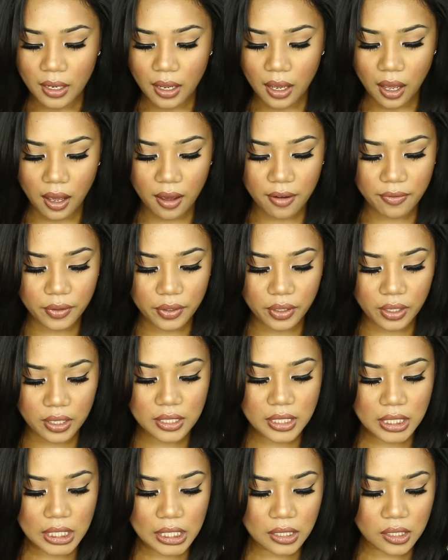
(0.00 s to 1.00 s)
For the
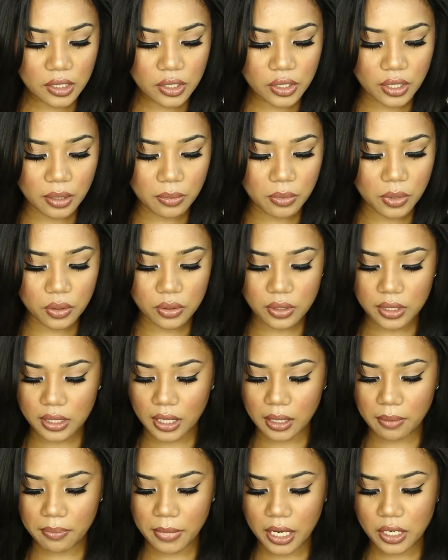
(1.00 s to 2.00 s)
concealers
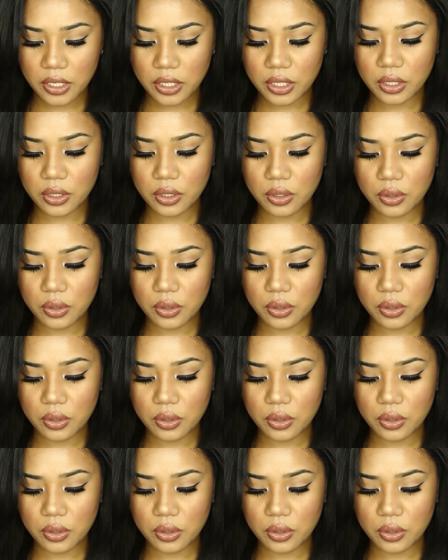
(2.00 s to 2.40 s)
I'm actually